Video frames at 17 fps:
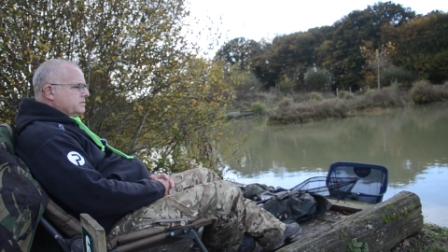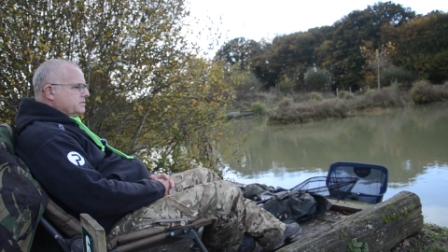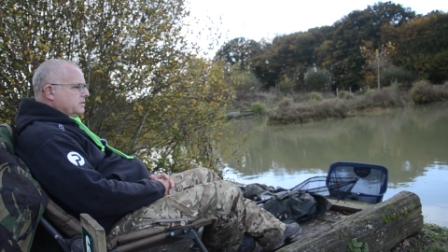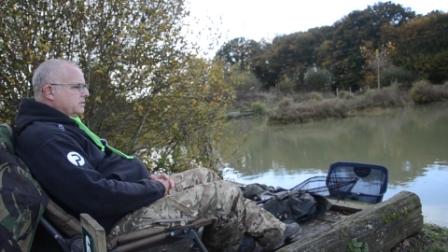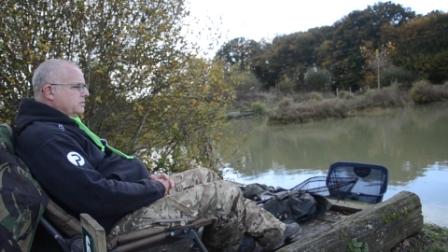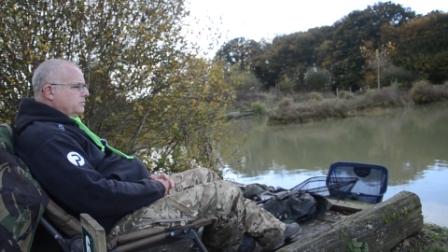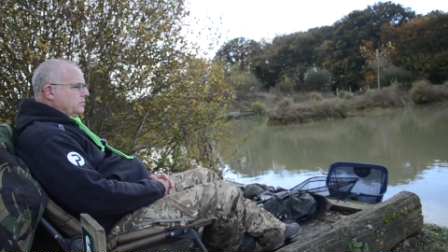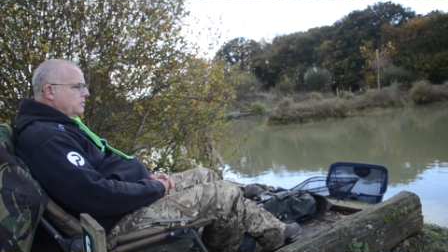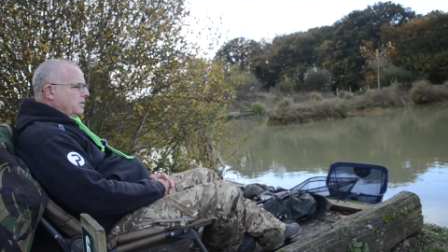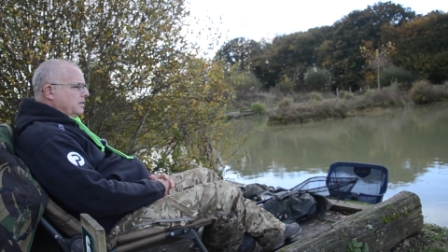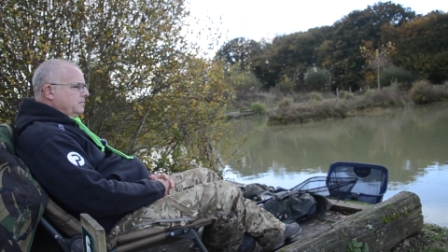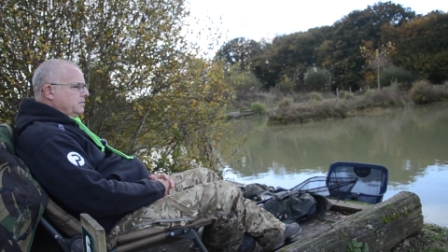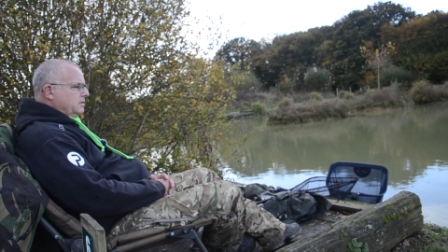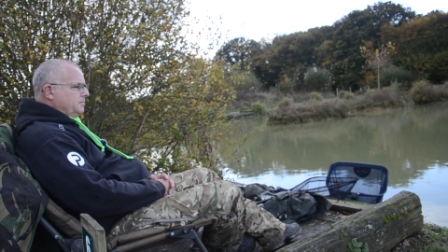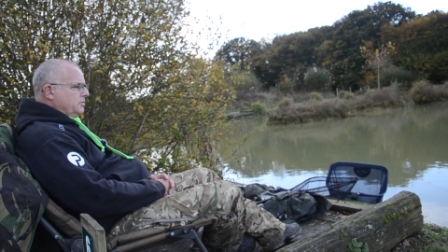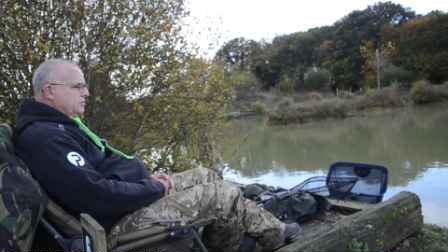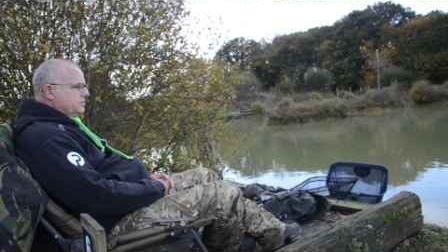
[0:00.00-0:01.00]
So I'm
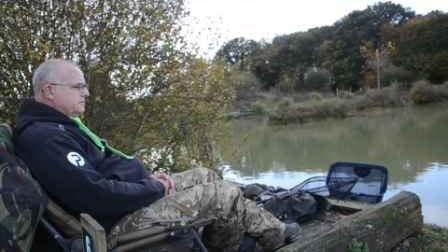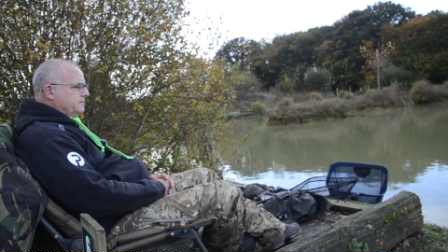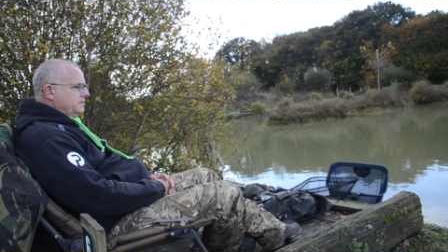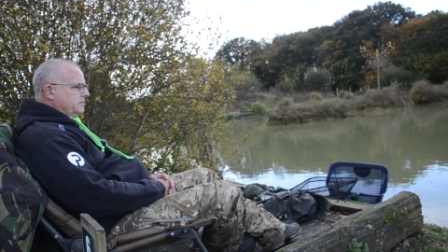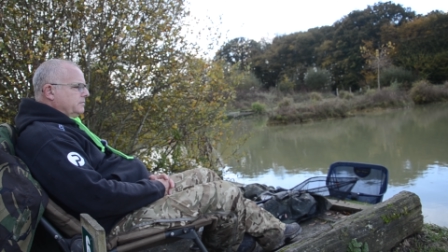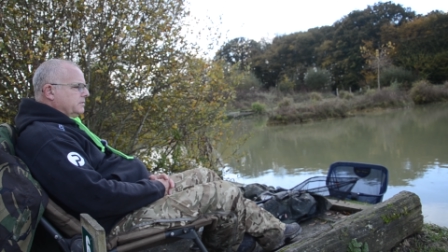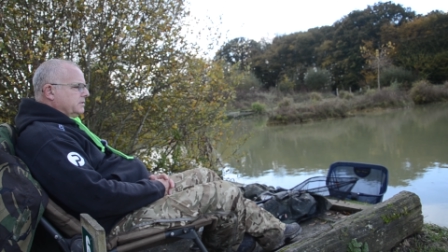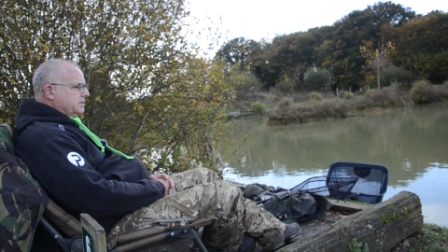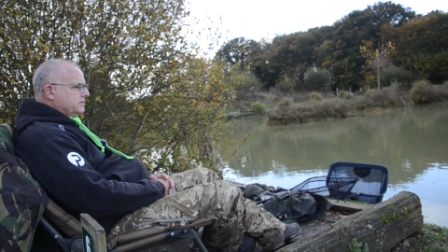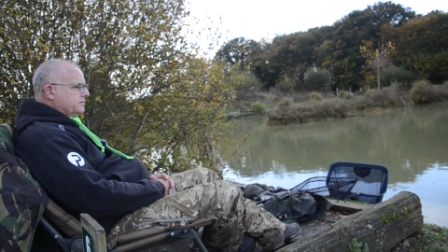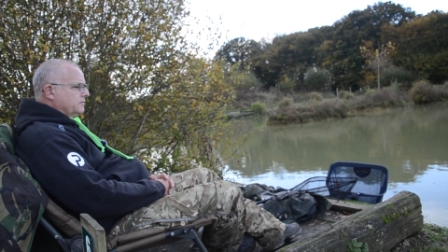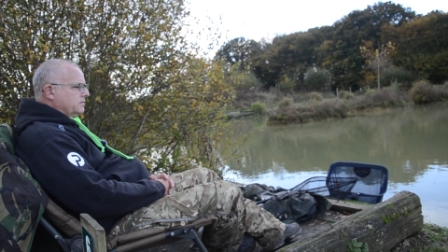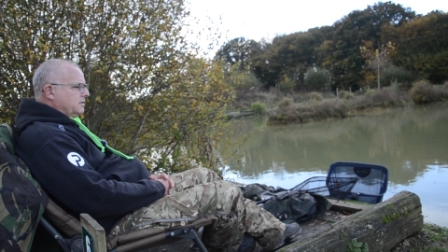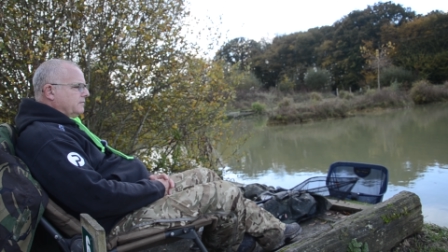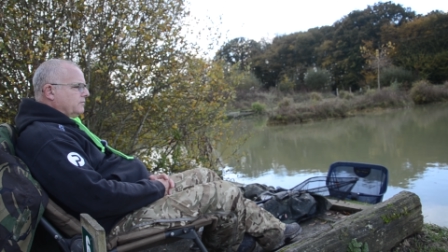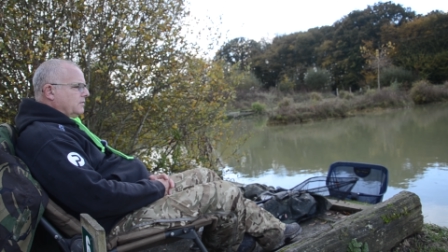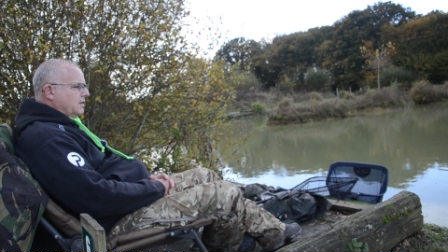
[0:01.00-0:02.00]
going to persevere with this for
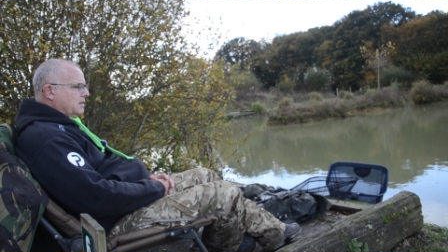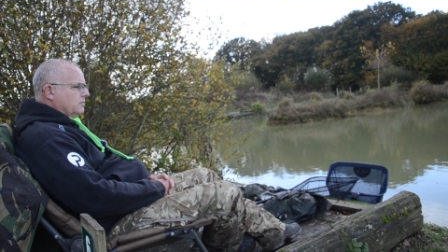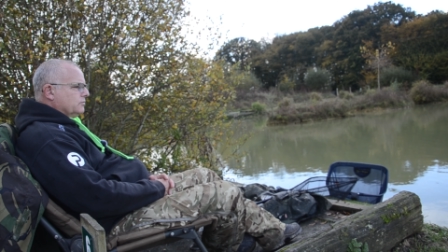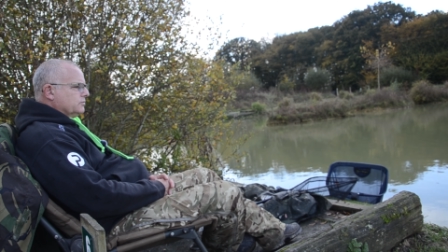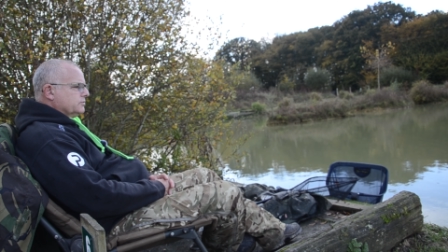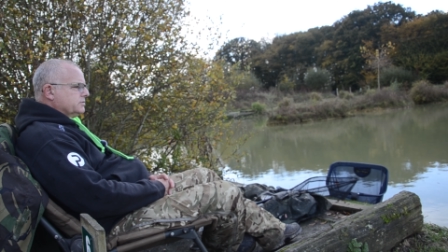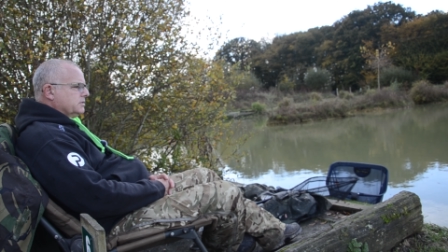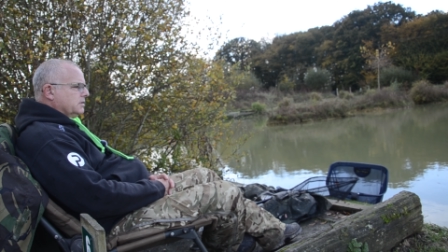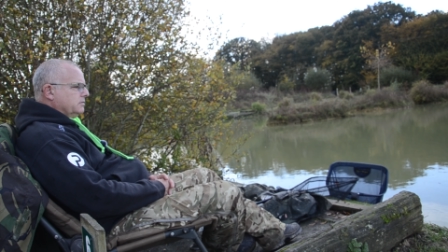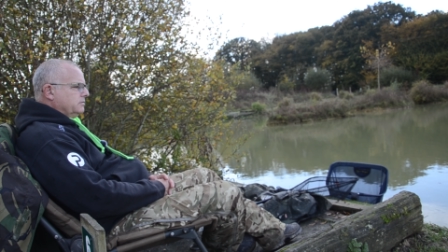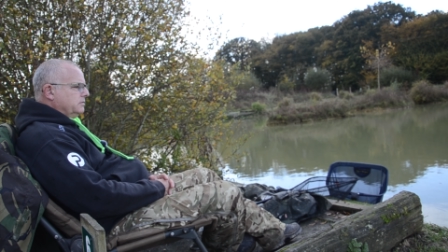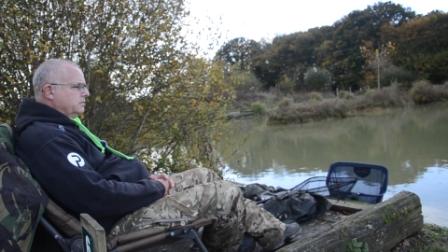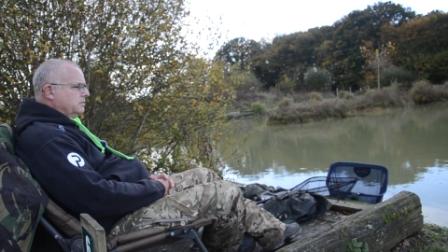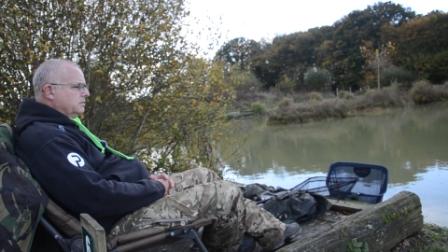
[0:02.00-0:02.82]
another hour or so,